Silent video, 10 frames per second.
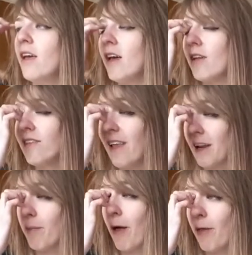sad
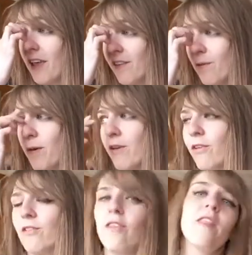about this
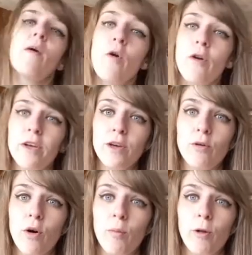because they were a
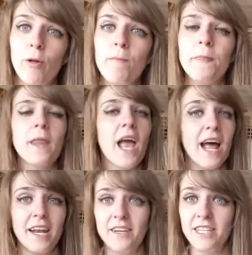cute couple
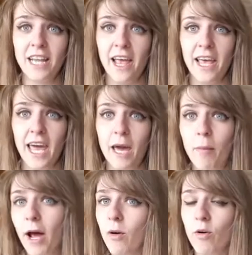and I did like Gabe
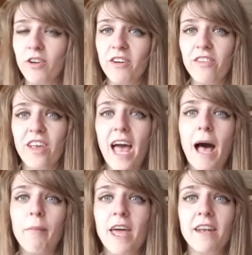and I wanted to see a
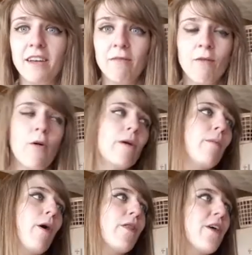happy ending for him.
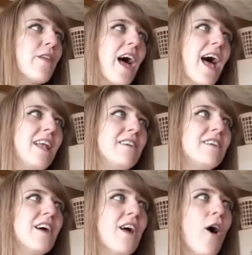But on the other hand,
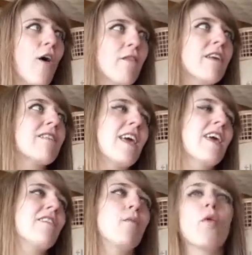obviously
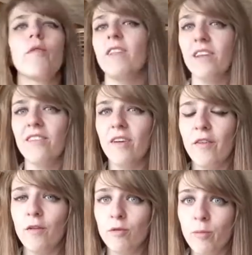it is more realistic for
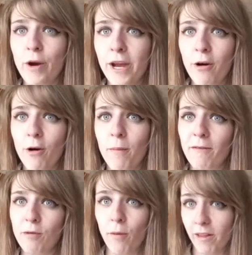them to break up
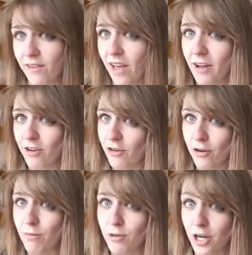after Molly's kind of done
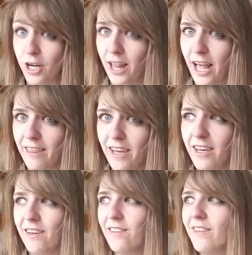him dirty like
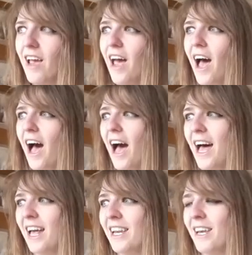this.
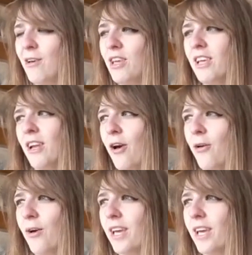And, you know,